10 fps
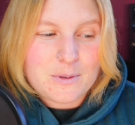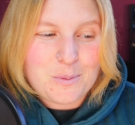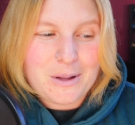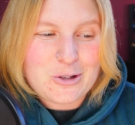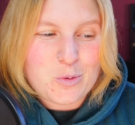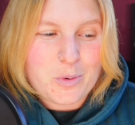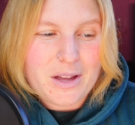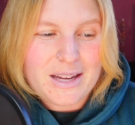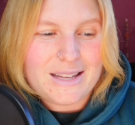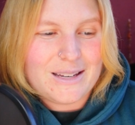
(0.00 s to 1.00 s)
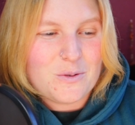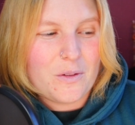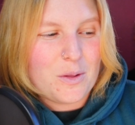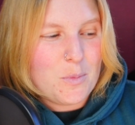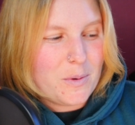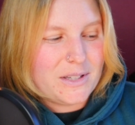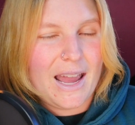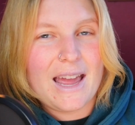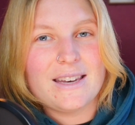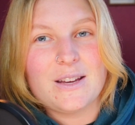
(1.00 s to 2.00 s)
it was so pleasurable that he didn't want the moment
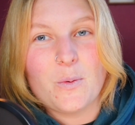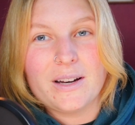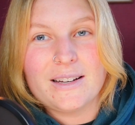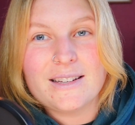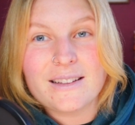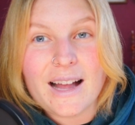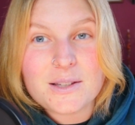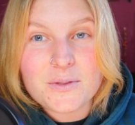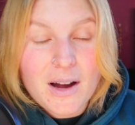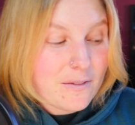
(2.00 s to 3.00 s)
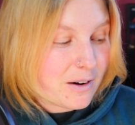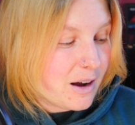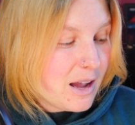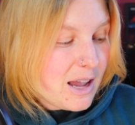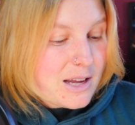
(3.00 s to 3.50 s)
to end and he wanted it to last forever.